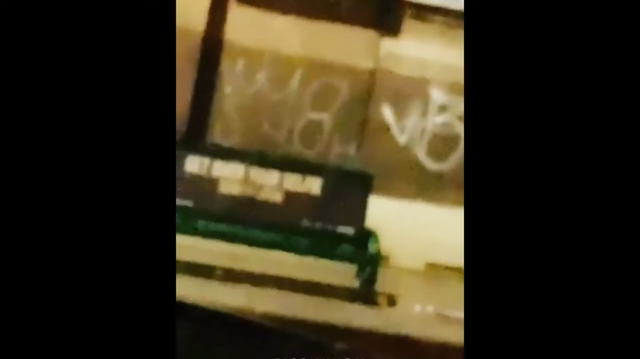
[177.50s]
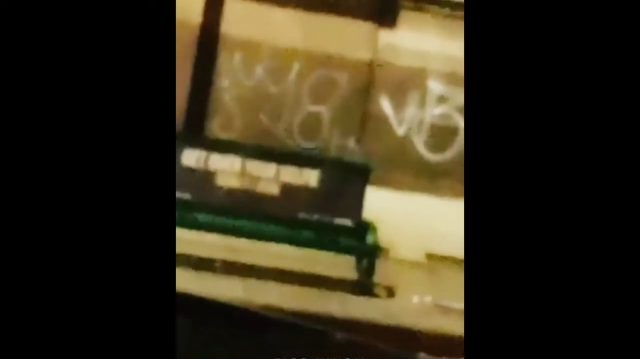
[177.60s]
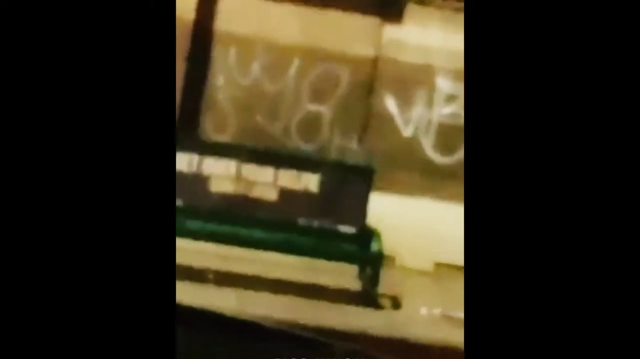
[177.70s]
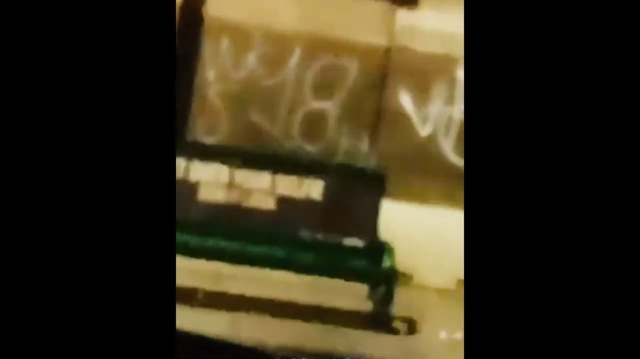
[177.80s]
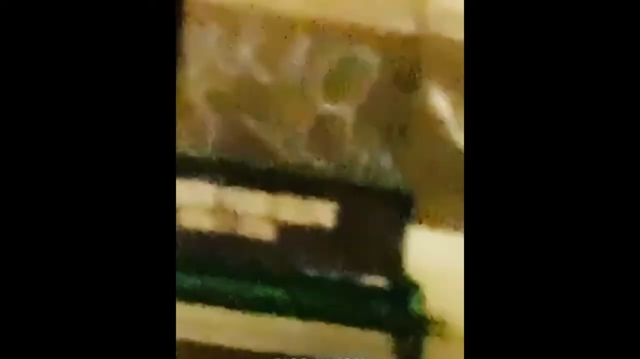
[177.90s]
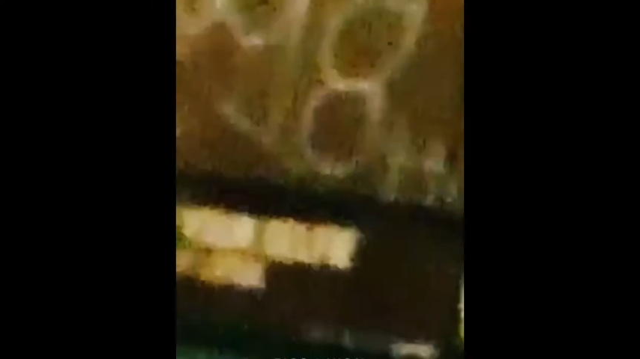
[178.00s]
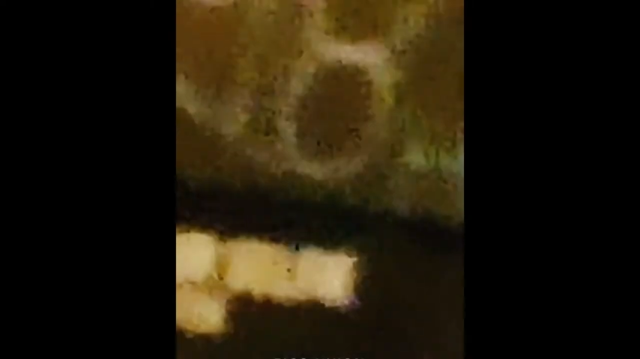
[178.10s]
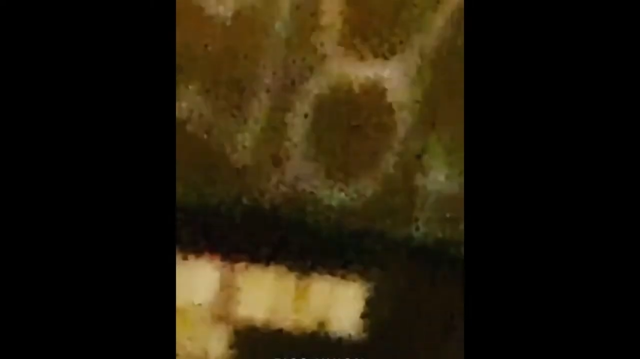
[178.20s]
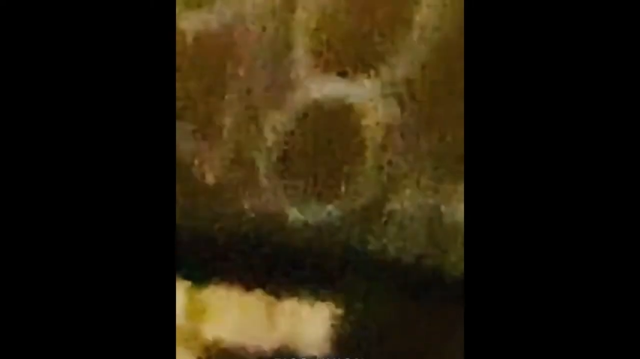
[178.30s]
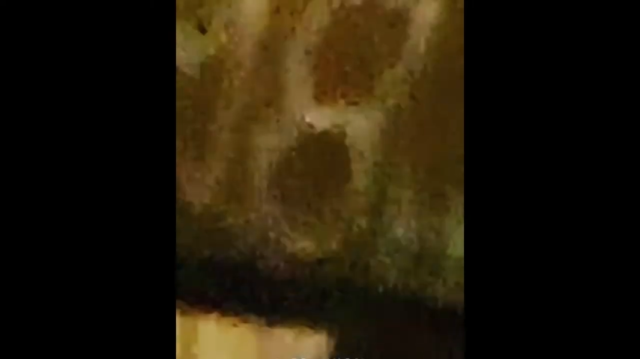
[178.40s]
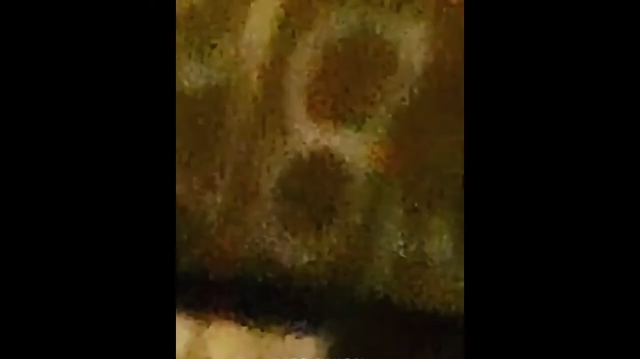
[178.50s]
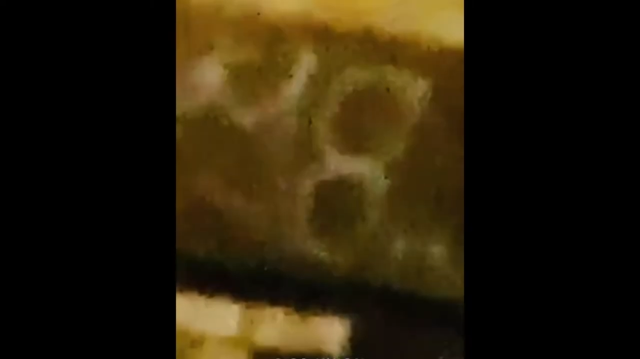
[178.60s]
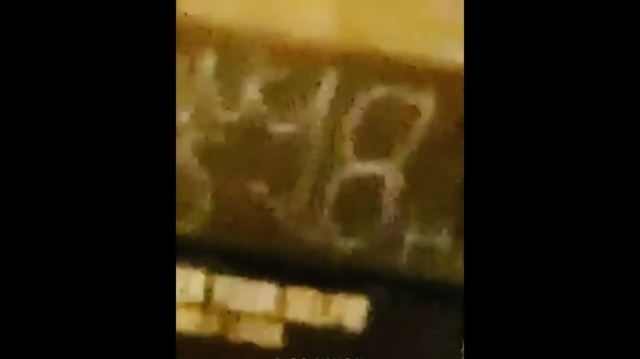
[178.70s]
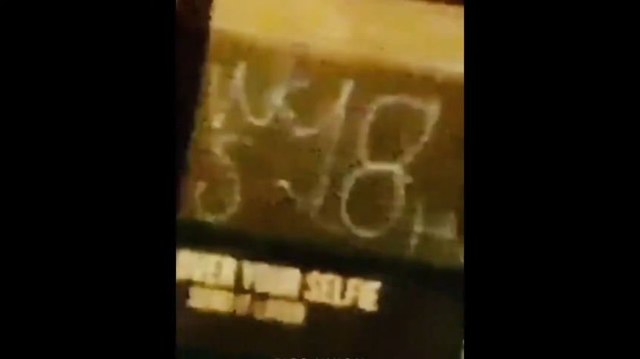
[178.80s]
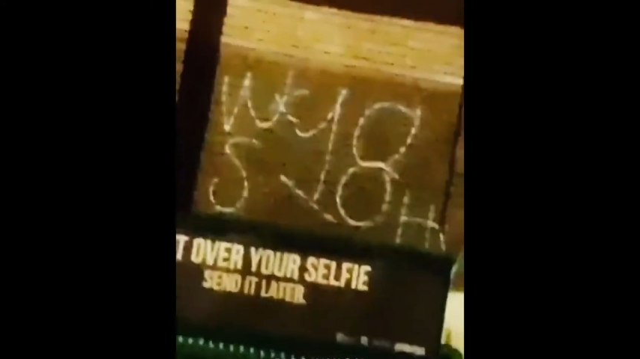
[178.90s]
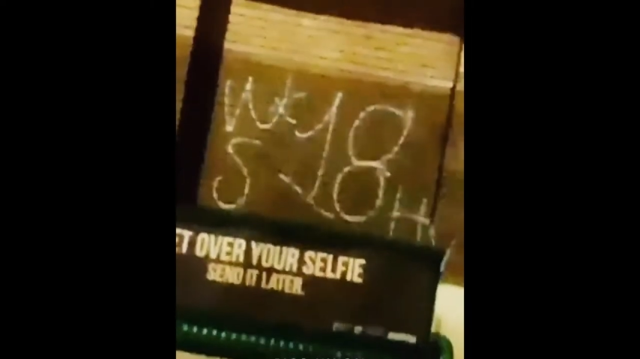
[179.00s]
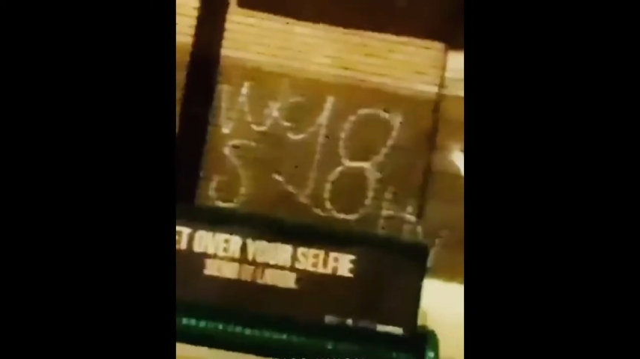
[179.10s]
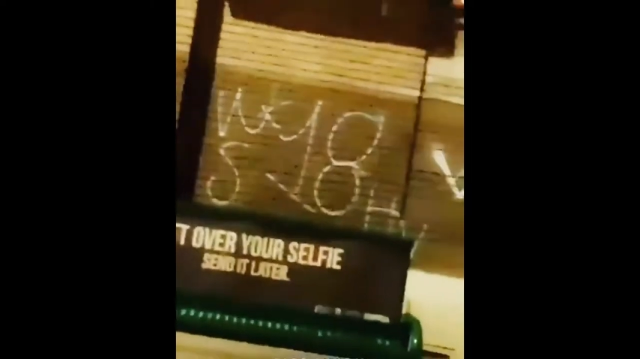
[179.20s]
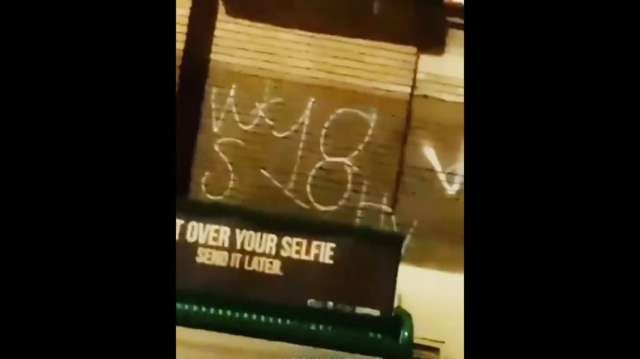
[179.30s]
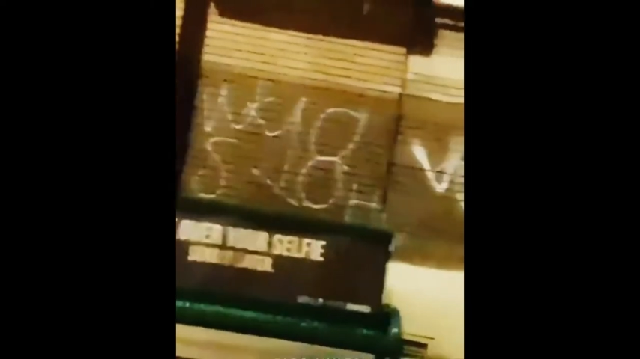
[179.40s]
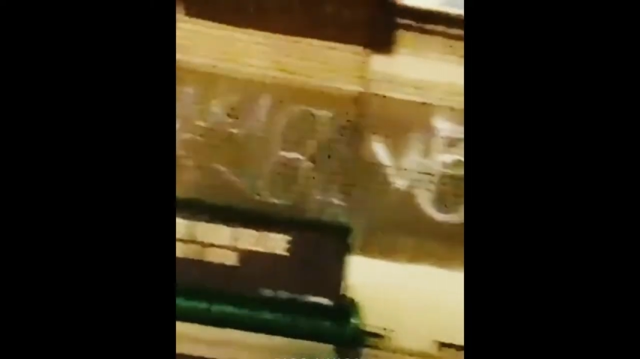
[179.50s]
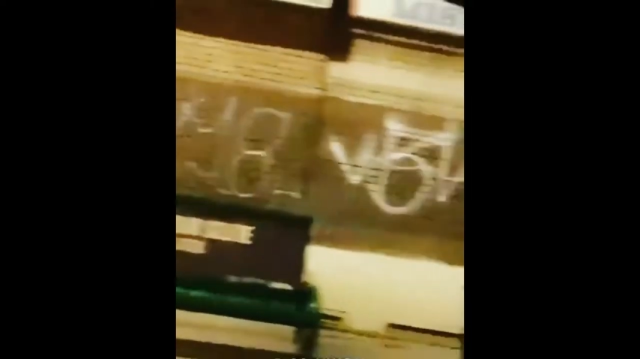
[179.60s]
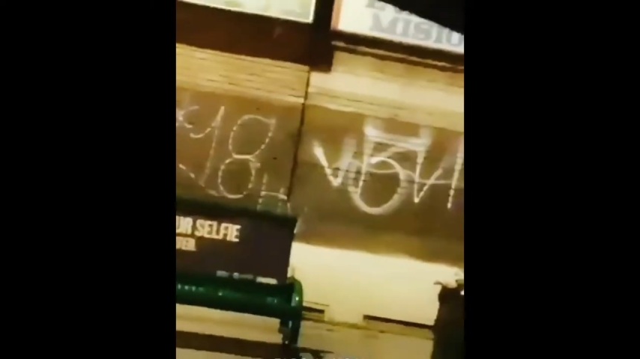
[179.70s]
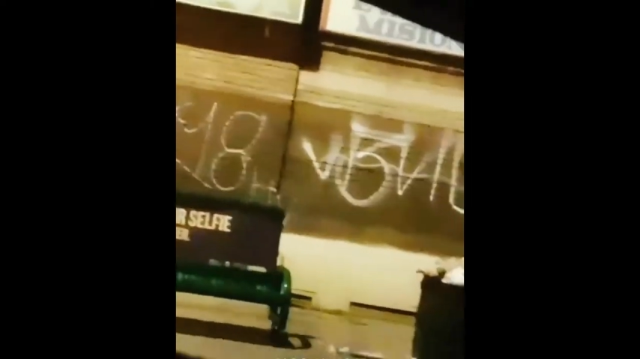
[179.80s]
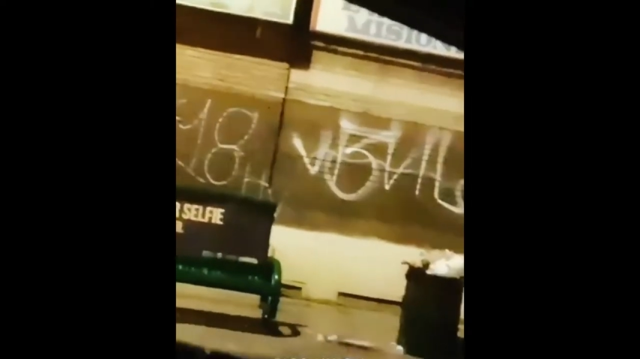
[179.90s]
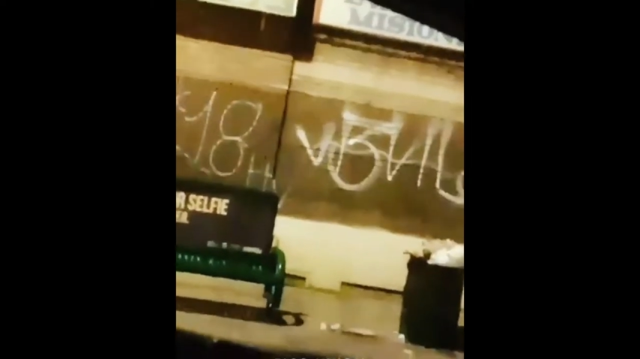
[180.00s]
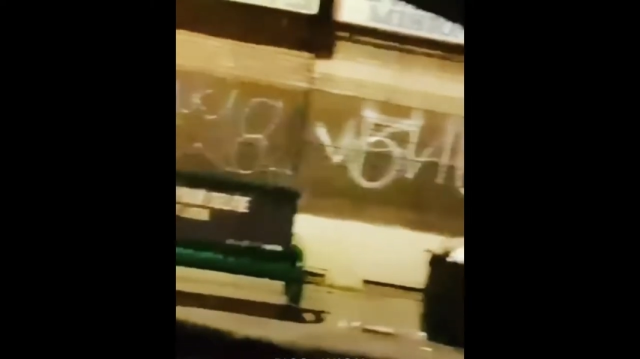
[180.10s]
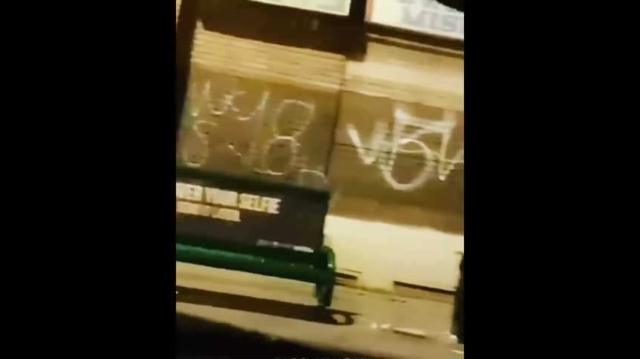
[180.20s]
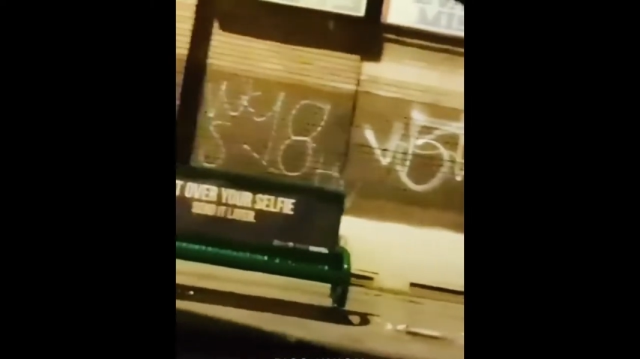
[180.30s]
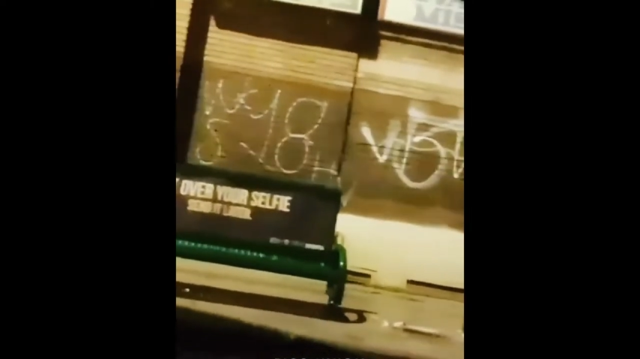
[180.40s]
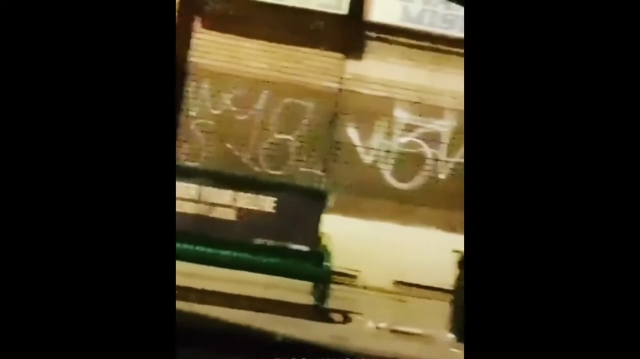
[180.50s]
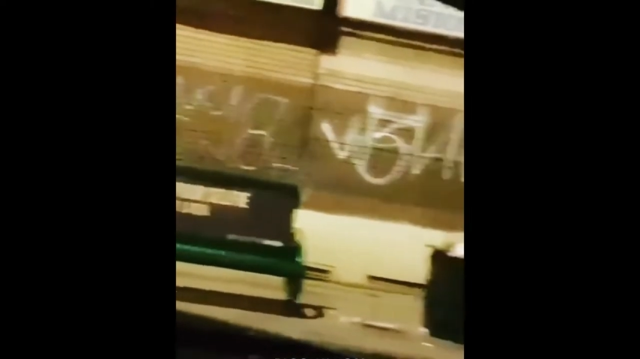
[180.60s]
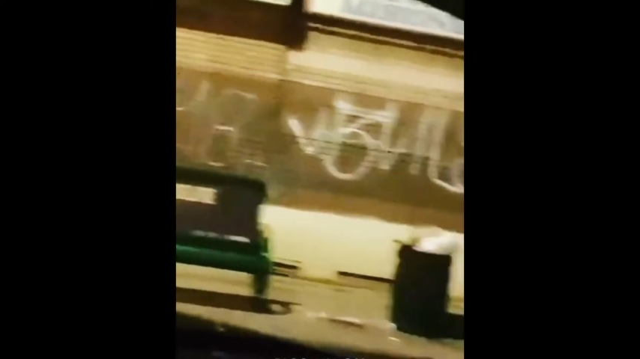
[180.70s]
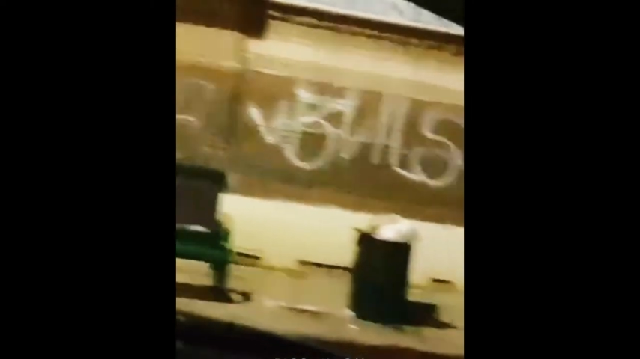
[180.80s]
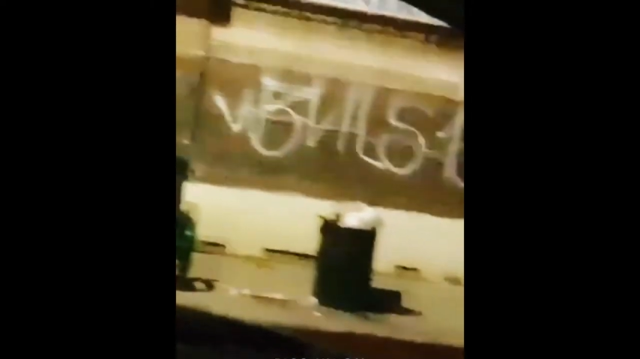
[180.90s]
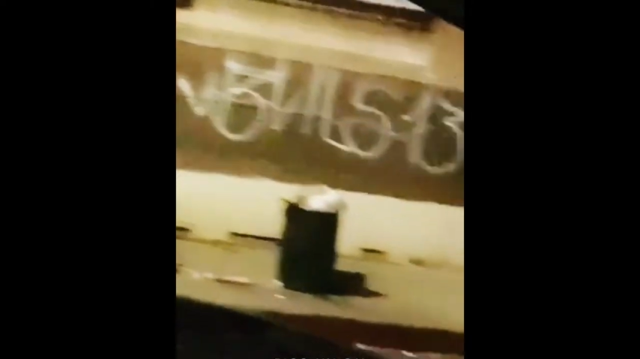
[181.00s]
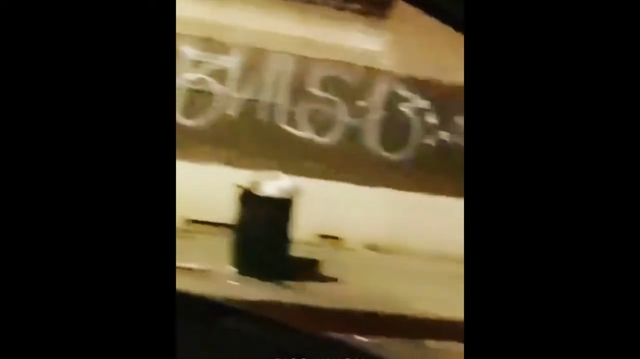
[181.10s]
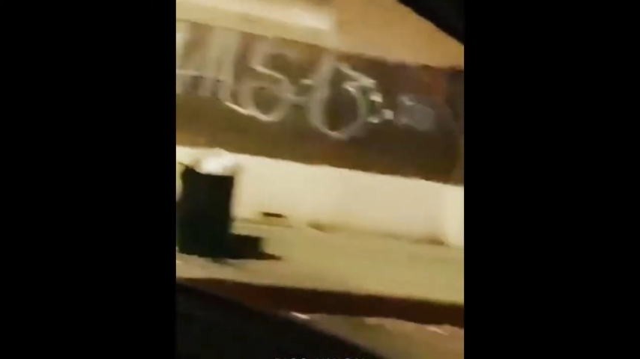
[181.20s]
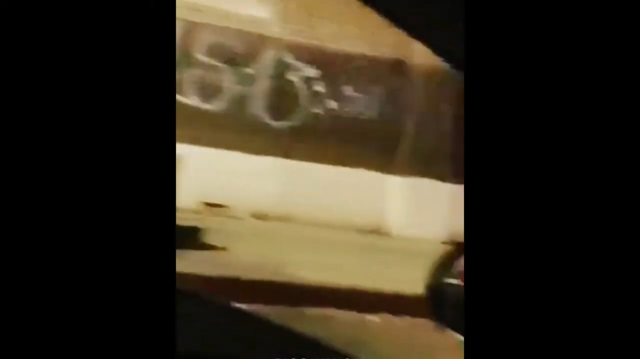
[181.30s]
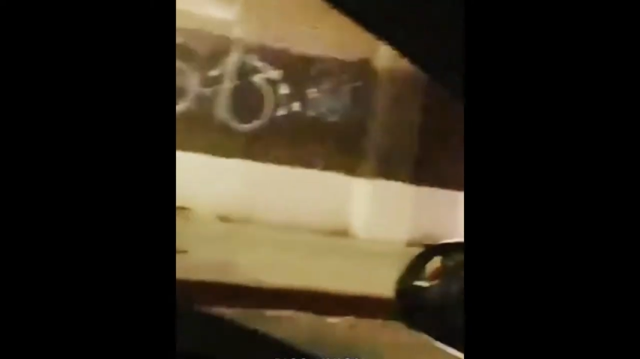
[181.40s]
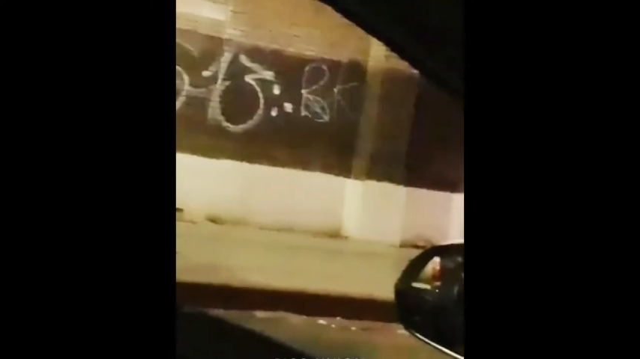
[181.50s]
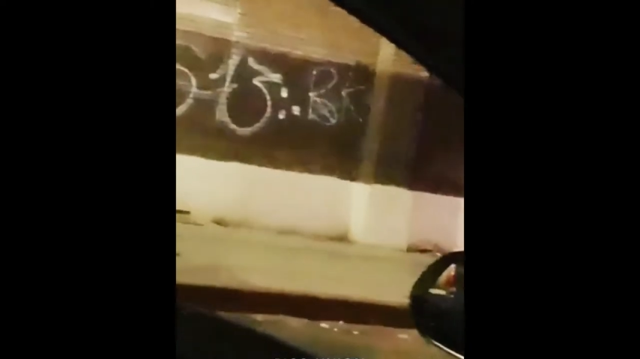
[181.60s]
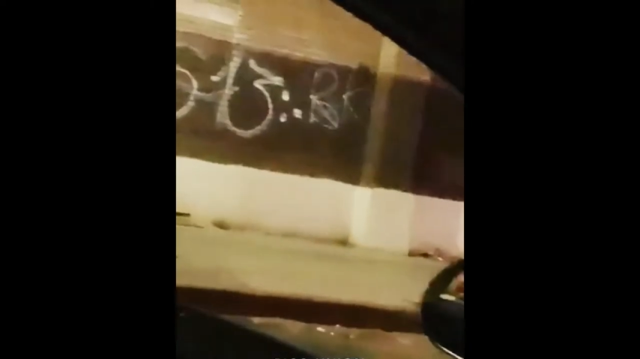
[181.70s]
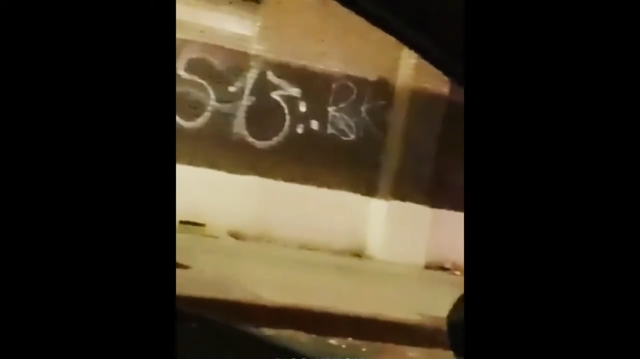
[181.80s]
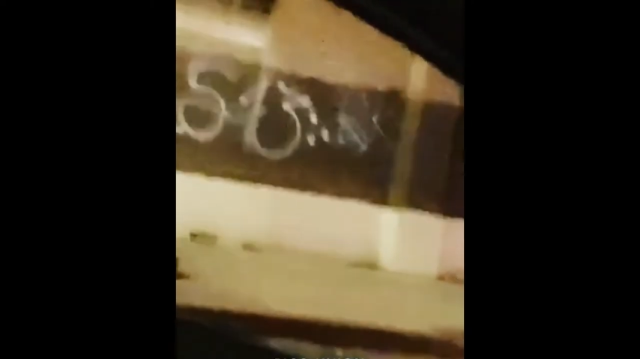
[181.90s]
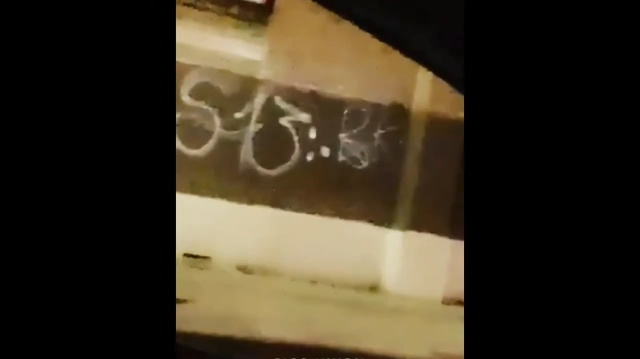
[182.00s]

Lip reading: Nobody's mouth can be seen.